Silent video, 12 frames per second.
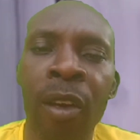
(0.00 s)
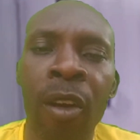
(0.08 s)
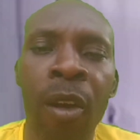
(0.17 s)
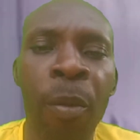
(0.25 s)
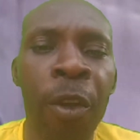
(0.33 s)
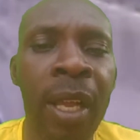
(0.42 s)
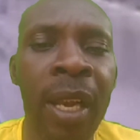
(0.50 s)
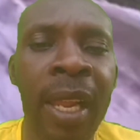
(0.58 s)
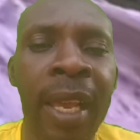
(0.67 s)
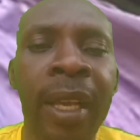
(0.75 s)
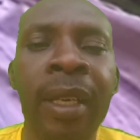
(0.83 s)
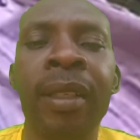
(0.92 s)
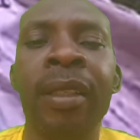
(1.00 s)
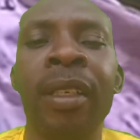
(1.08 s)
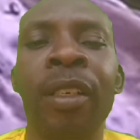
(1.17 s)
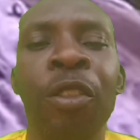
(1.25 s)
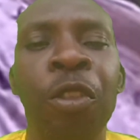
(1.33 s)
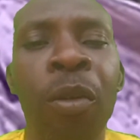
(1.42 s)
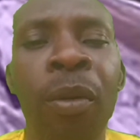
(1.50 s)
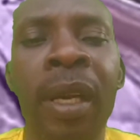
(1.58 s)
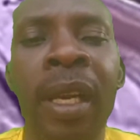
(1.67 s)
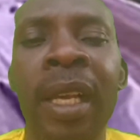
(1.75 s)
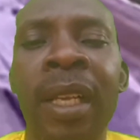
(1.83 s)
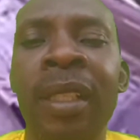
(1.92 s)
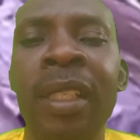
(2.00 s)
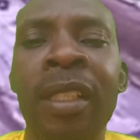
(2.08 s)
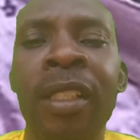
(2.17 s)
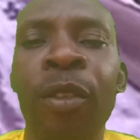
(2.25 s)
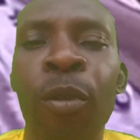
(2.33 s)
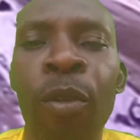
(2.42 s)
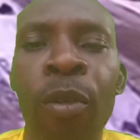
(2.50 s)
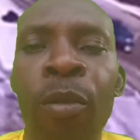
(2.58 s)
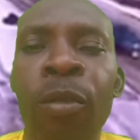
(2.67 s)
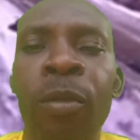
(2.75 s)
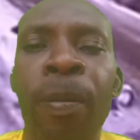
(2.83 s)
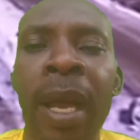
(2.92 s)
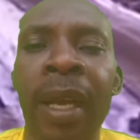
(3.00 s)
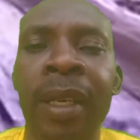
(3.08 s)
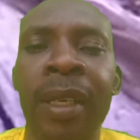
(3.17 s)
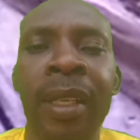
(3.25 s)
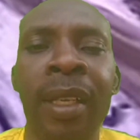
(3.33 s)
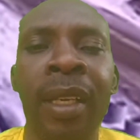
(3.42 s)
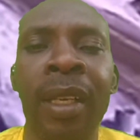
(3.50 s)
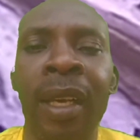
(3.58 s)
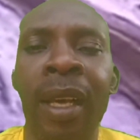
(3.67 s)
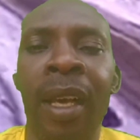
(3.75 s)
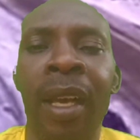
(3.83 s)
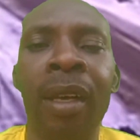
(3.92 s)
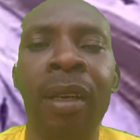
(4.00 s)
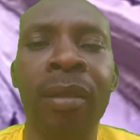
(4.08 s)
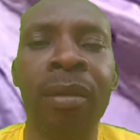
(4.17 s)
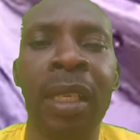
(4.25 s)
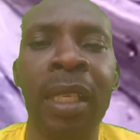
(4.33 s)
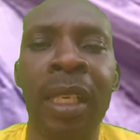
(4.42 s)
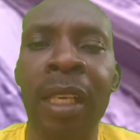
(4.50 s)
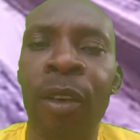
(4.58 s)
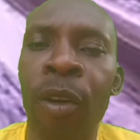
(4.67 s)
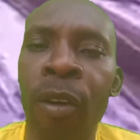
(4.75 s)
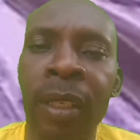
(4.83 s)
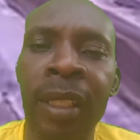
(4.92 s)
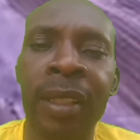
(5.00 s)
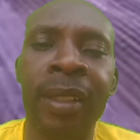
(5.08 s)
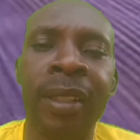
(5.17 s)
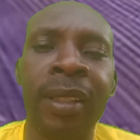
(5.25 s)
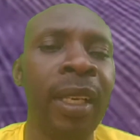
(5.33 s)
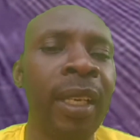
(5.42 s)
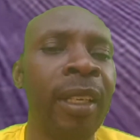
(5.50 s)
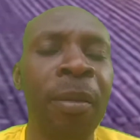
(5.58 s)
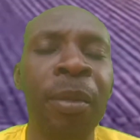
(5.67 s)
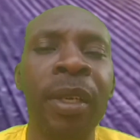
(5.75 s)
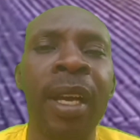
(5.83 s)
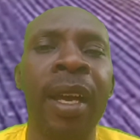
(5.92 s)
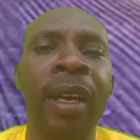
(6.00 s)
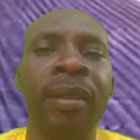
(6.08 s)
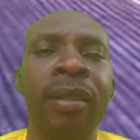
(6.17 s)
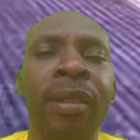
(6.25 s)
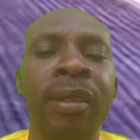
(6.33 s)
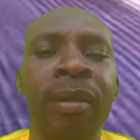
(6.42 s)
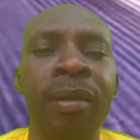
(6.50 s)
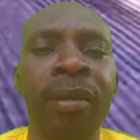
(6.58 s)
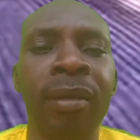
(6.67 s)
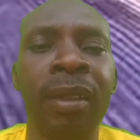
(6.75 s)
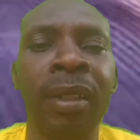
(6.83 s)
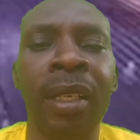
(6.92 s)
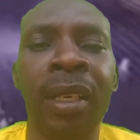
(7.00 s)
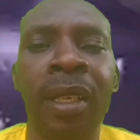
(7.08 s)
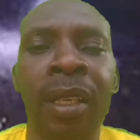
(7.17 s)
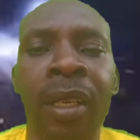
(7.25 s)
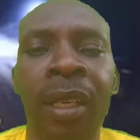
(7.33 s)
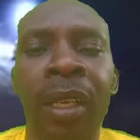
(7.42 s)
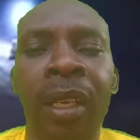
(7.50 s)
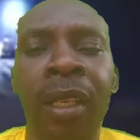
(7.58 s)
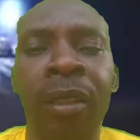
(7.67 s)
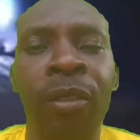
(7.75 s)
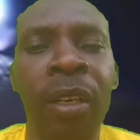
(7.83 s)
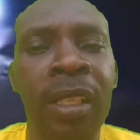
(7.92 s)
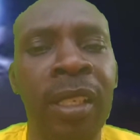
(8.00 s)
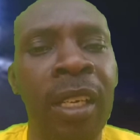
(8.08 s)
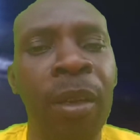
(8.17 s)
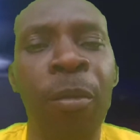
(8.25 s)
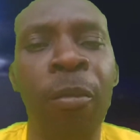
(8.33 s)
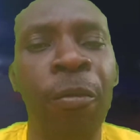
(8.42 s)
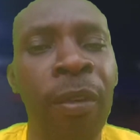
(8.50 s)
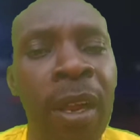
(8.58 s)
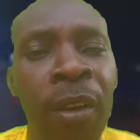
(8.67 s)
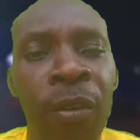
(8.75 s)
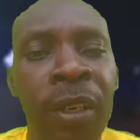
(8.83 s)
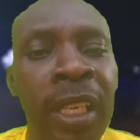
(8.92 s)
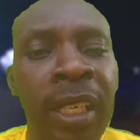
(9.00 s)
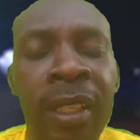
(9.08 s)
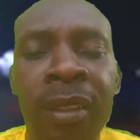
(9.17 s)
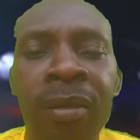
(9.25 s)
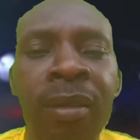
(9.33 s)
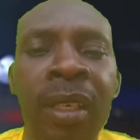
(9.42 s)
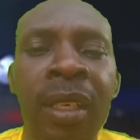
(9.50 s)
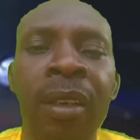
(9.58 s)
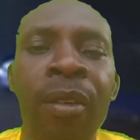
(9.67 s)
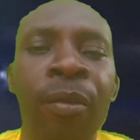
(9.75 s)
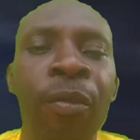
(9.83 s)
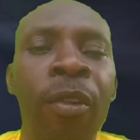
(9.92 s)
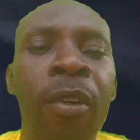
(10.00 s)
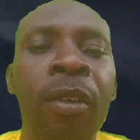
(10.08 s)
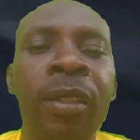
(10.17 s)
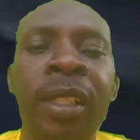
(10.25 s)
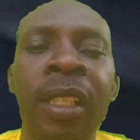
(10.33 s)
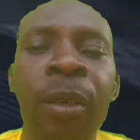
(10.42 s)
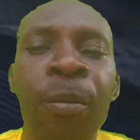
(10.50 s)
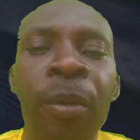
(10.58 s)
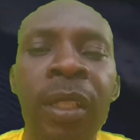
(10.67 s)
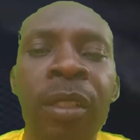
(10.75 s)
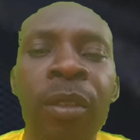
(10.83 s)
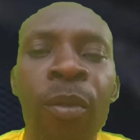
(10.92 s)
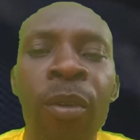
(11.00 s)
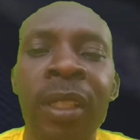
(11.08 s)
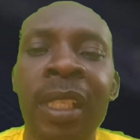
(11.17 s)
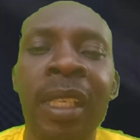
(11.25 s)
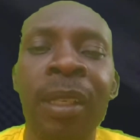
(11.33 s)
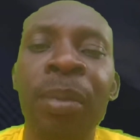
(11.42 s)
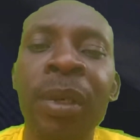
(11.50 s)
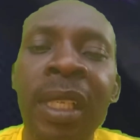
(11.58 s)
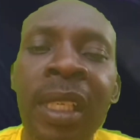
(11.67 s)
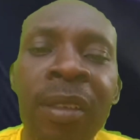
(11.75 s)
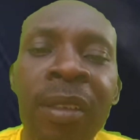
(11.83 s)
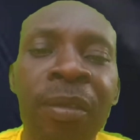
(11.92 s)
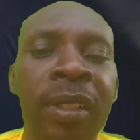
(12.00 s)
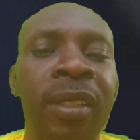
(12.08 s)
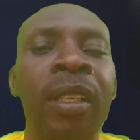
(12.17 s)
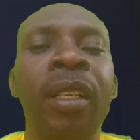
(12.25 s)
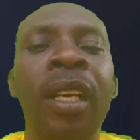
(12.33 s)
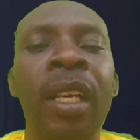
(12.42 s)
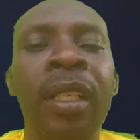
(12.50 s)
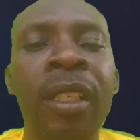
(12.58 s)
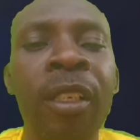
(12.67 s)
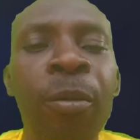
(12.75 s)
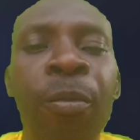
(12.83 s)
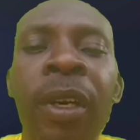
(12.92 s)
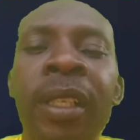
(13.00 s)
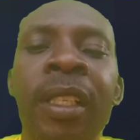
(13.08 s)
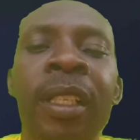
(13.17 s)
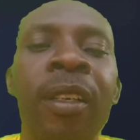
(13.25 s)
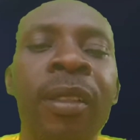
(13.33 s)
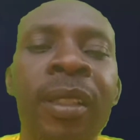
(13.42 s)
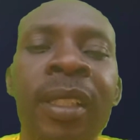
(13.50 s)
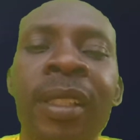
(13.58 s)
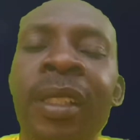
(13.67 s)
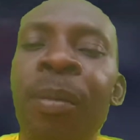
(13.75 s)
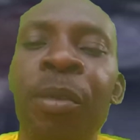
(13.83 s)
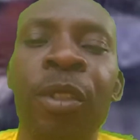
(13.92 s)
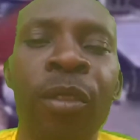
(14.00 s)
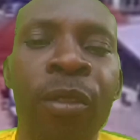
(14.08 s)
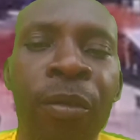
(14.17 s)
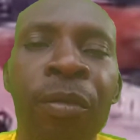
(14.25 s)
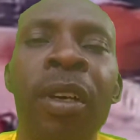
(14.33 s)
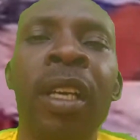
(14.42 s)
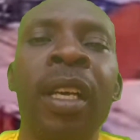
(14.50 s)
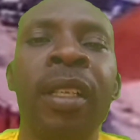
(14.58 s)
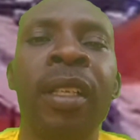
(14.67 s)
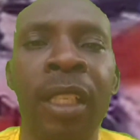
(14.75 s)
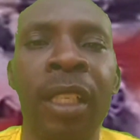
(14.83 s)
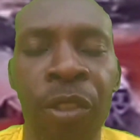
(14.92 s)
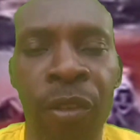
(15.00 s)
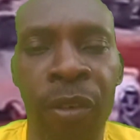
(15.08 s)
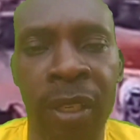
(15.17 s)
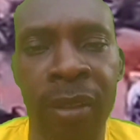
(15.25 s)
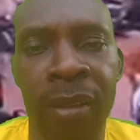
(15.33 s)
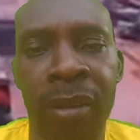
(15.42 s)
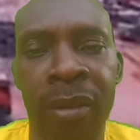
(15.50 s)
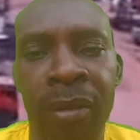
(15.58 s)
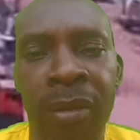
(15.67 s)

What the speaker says: Omoyele Sowore didn't hold back. Uh, he called it a criminal act, a treasonable felony for celebrating what he believes is the deliberate deception of Nigerians.